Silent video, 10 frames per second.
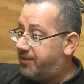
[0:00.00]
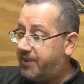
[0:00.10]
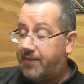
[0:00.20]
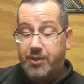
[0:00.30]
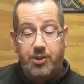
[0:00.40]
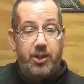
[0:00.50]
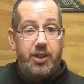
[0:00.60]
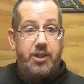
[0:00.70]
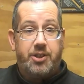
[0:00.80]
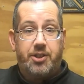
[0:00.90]
The other
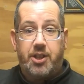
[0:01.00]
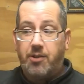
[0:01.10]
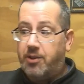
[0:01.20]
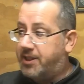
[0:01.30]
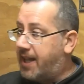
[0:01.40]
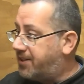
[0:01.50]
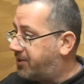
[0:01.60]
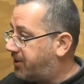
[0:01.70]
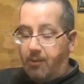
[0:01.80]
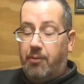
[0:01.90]
side is totally
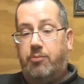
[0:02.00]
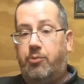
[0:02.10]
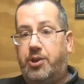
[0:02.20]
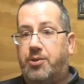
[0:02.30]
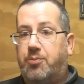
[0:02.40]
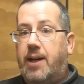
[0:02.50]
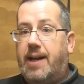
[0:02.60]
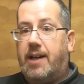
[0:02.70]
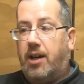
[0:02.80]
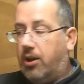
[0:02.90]
sanded, which is
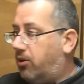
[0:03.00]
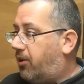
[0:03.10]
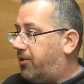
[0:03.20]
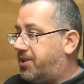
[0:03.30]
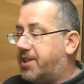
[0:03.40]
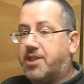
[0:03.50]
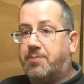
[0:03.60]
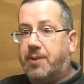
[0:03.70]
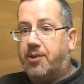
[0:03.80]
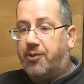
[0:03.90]
where a lot of the dust has
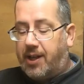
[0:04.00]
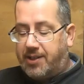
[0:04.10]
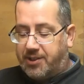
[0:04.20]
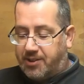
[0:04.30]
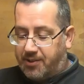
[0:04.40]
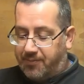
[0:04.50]
been created.